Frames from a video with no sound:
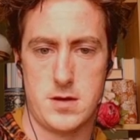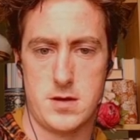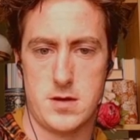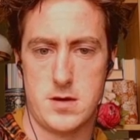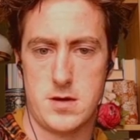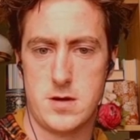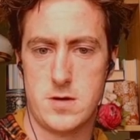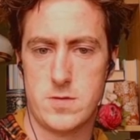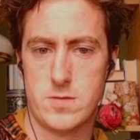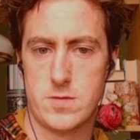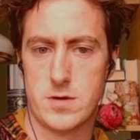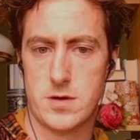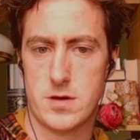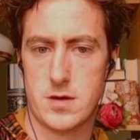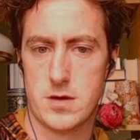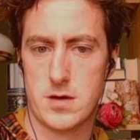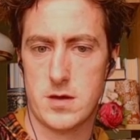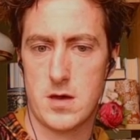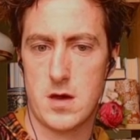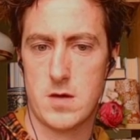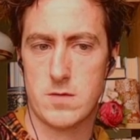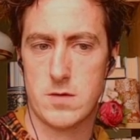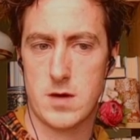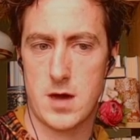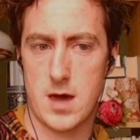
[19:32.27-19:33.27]
Oh,
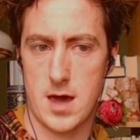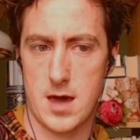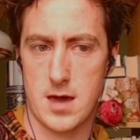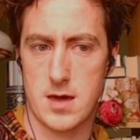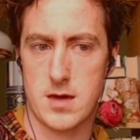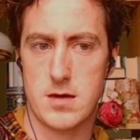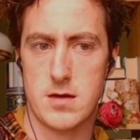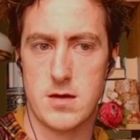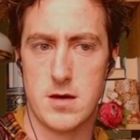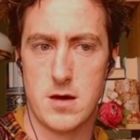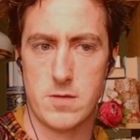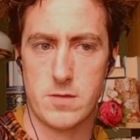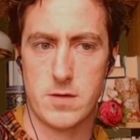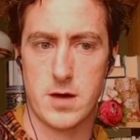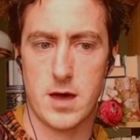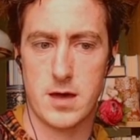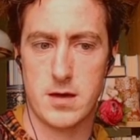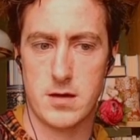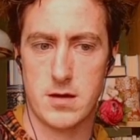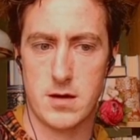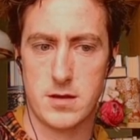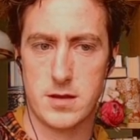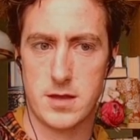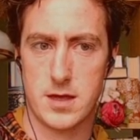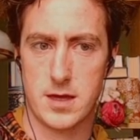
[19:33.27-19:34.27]
okay.
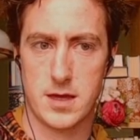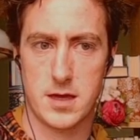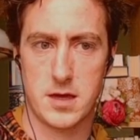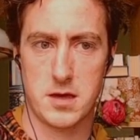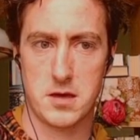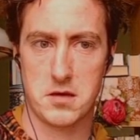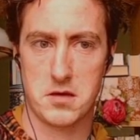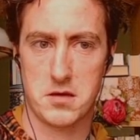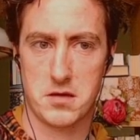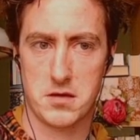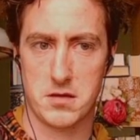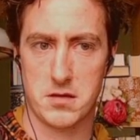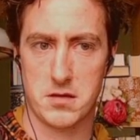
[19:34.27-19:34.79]
I think